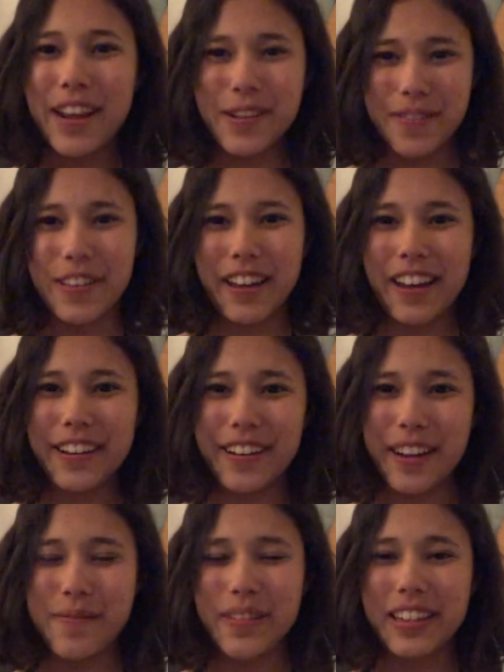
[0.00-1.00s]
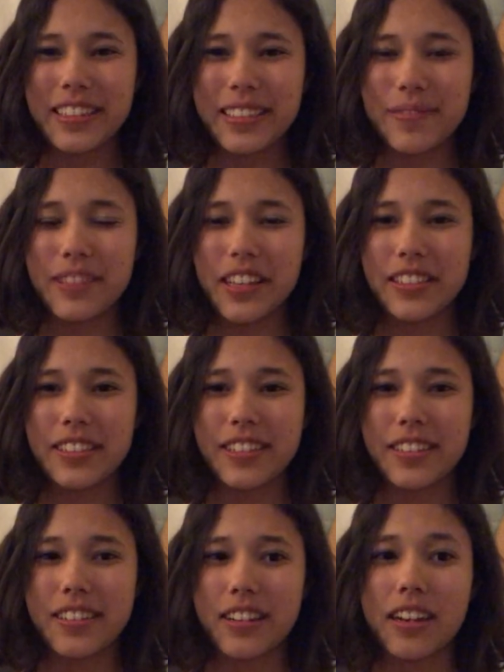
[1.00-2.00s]
hope you had a great mini
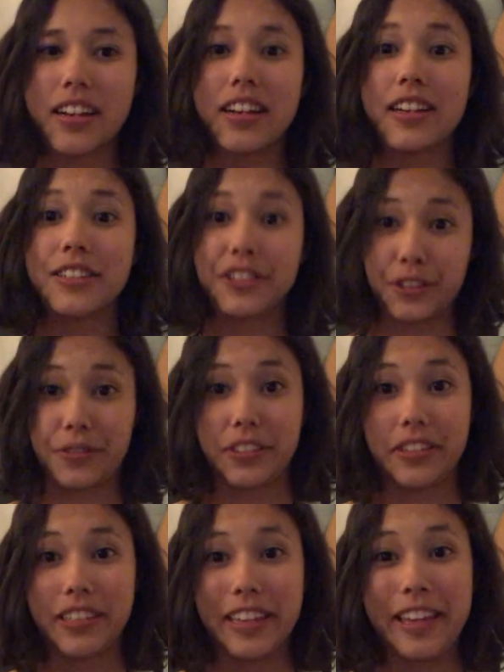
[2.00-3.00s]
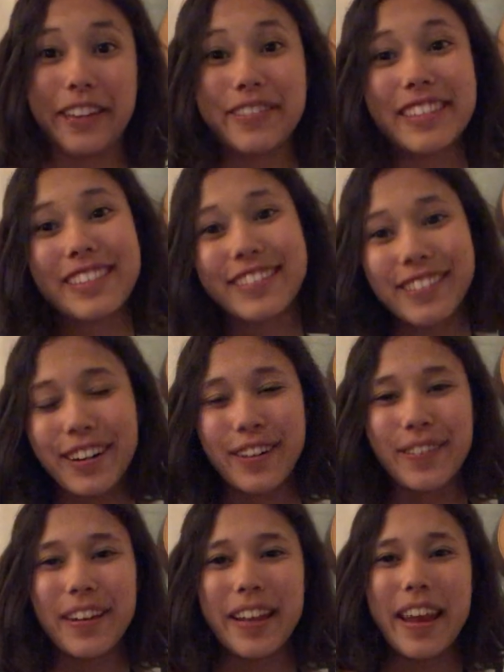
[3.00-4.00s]
semester. I sure felt like it was a
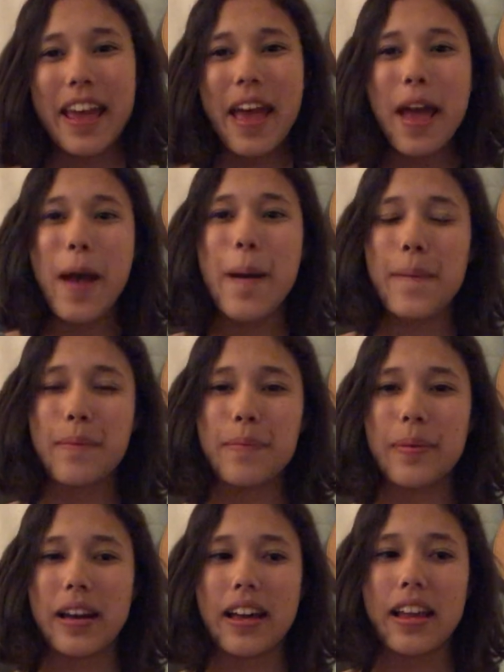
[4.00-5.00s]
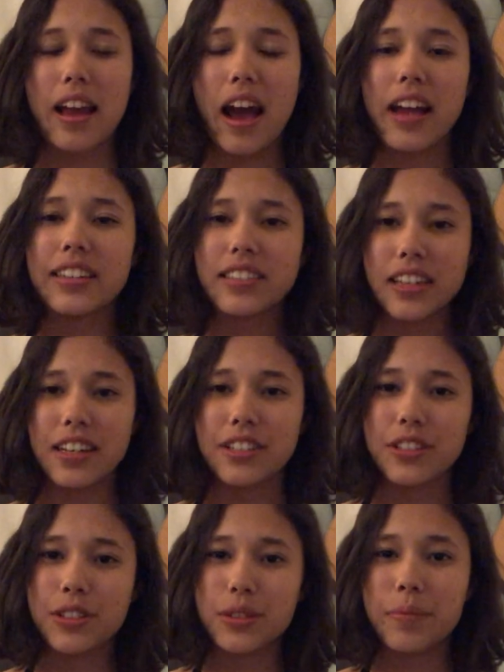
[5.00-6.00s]
long one, but I decided
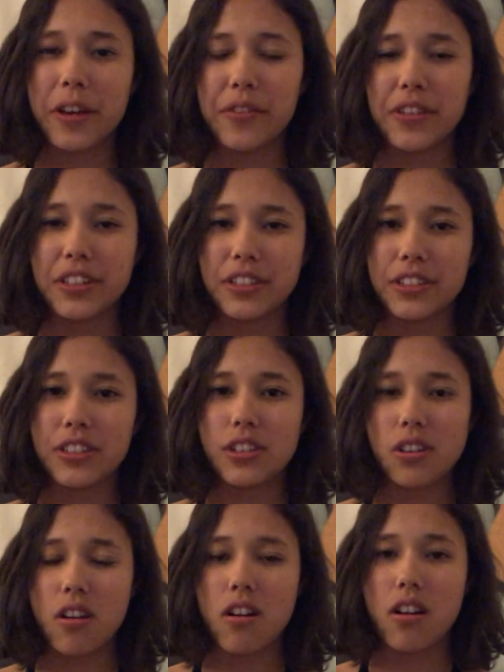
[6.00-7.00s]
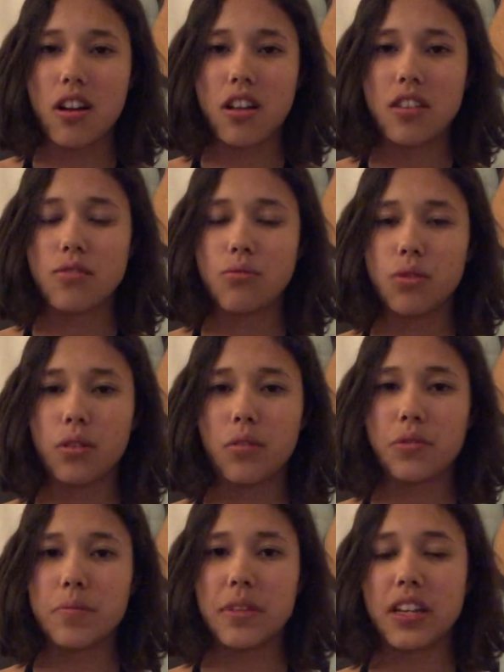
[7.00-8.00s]
to do my research on the role
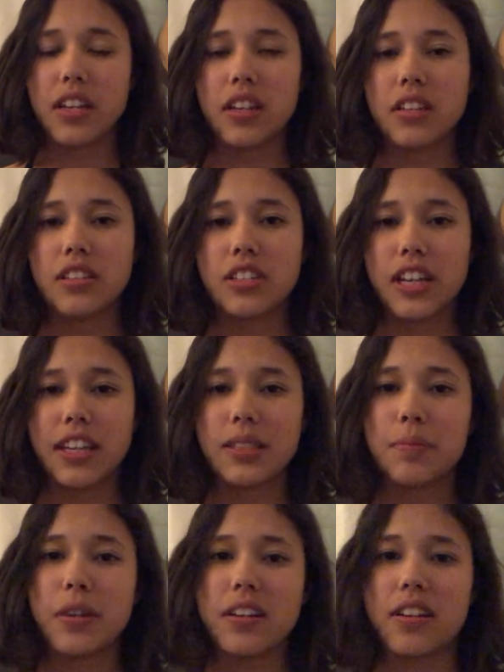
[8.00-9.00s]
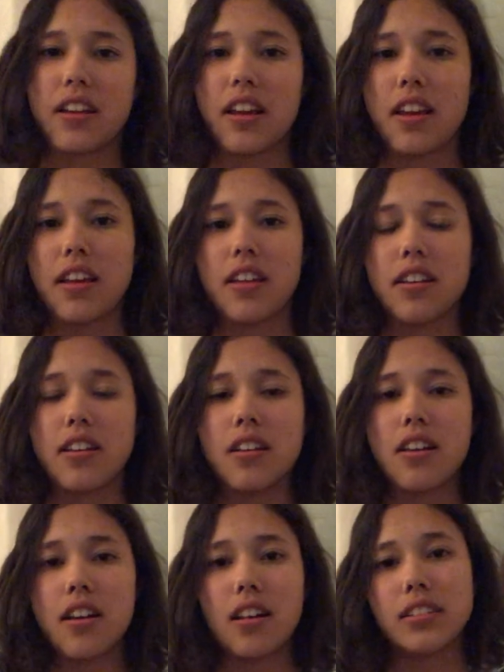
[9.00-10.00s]
of women in Shakespeare and
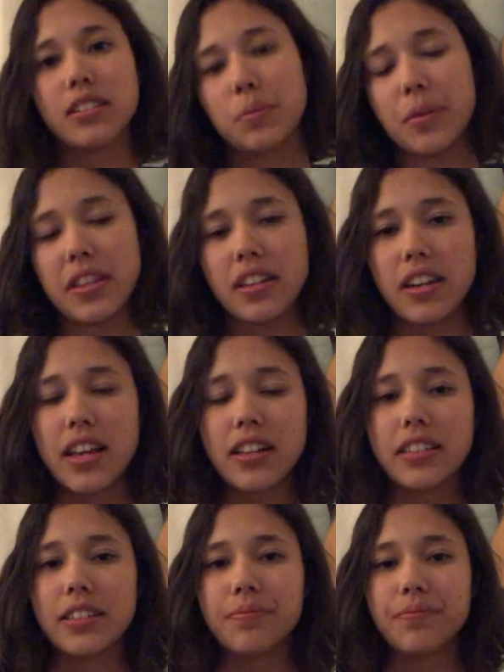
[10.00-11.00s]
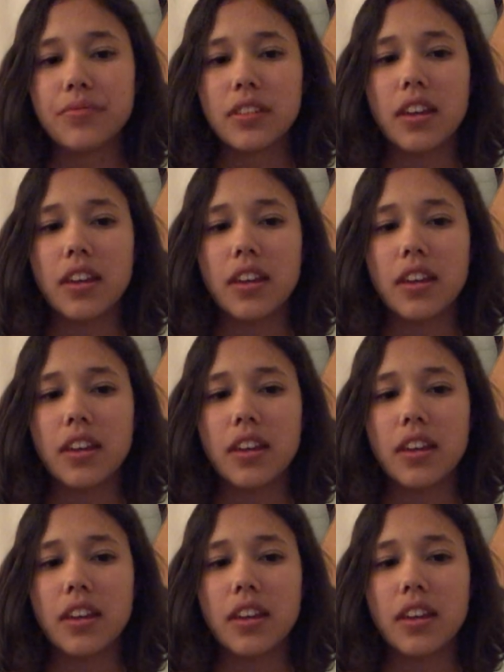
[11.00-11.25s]
Elizabethan England.